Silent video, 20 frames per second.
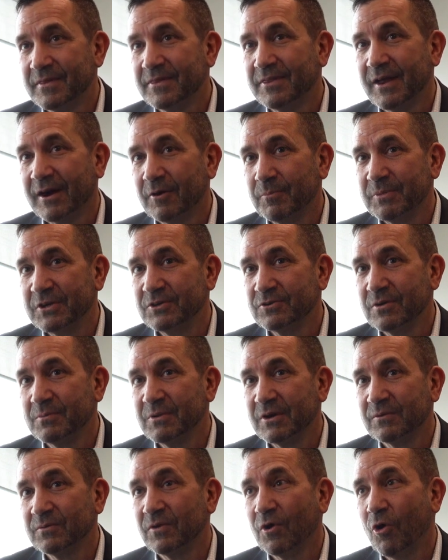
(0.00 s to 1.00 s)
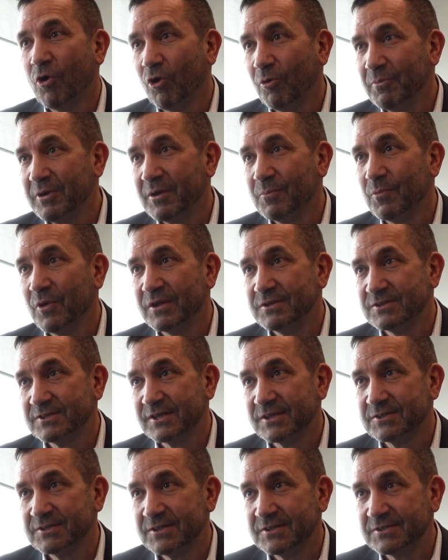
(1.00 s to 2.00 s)
therapy treatment,
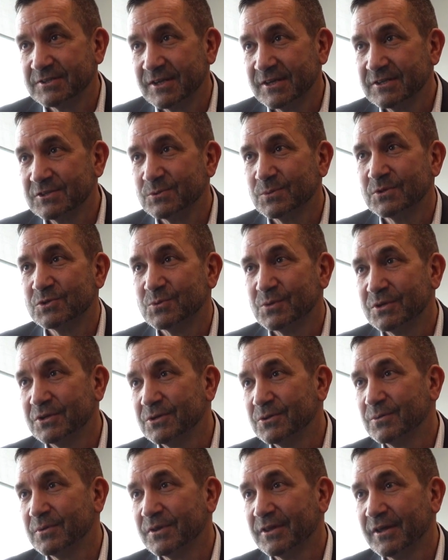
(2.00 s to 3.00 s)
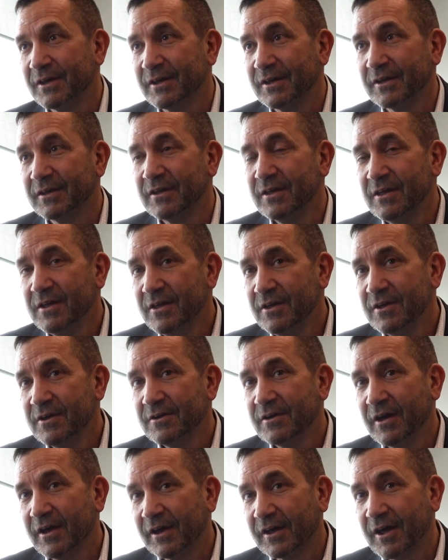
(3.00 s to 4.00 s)
holmium-166, which we do with a
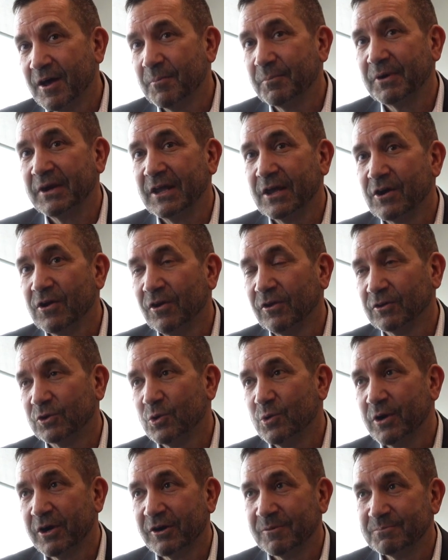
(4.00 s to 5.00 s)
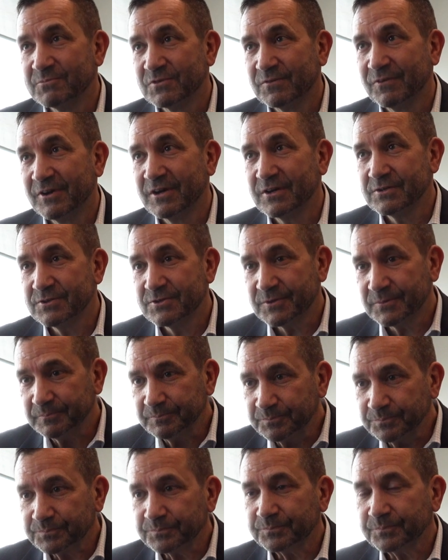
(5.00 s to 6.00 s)
company called Querum Spheres.
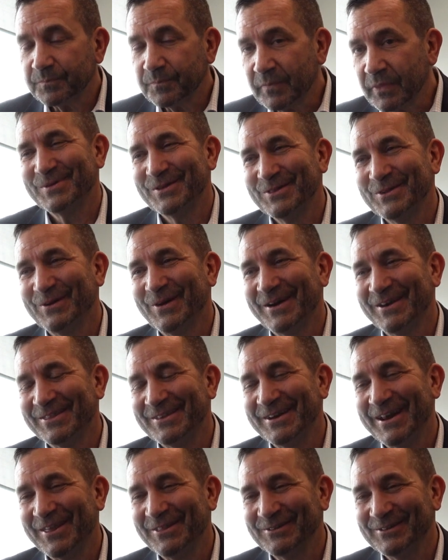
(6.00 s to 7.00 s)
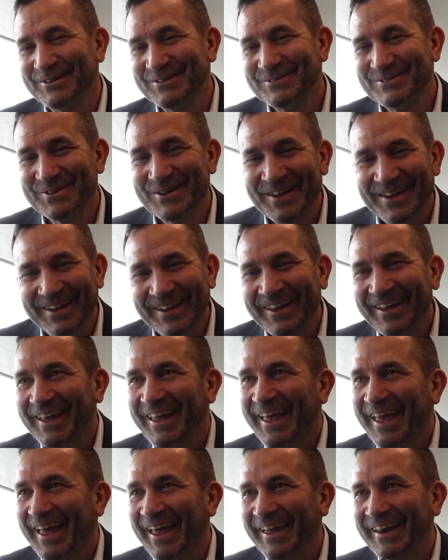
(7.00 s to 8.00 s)
They're out of the Netherlands.
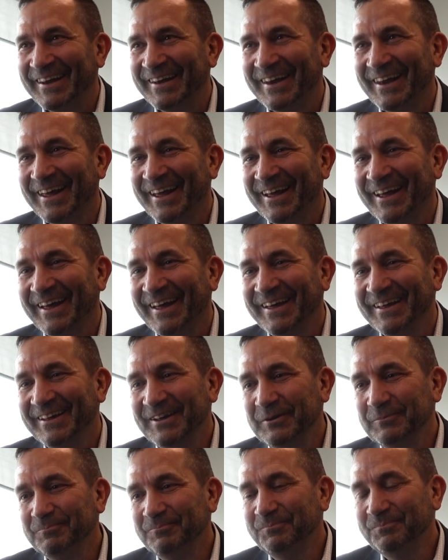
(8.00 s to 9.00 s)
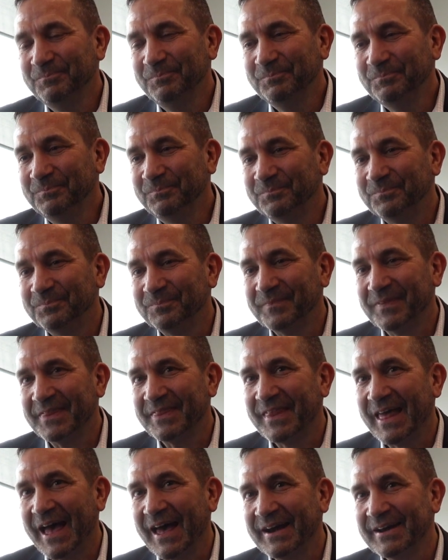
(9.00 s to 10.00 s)
And
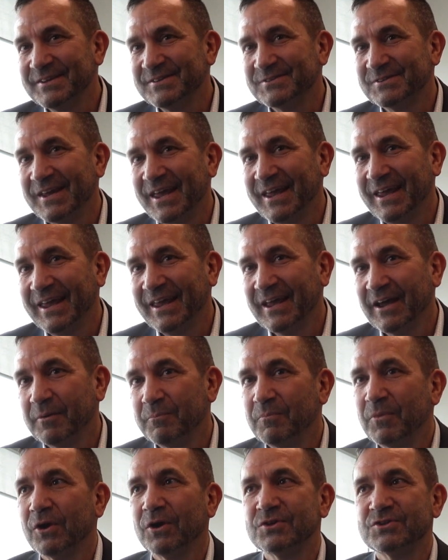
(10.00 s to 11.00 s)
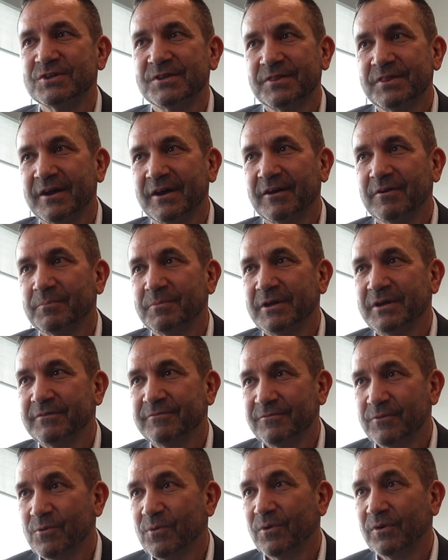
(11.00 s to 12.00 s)
that is a emerging therapy
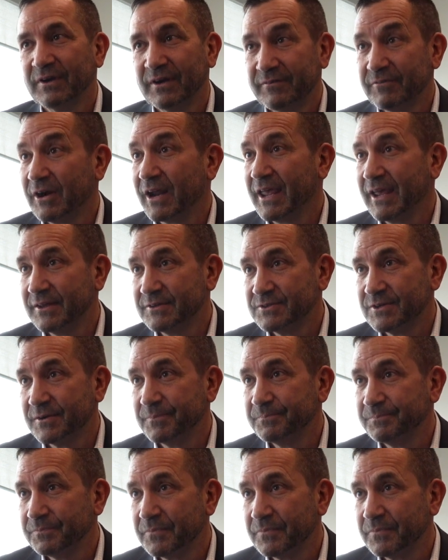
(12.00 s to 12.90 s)
for liver cancer.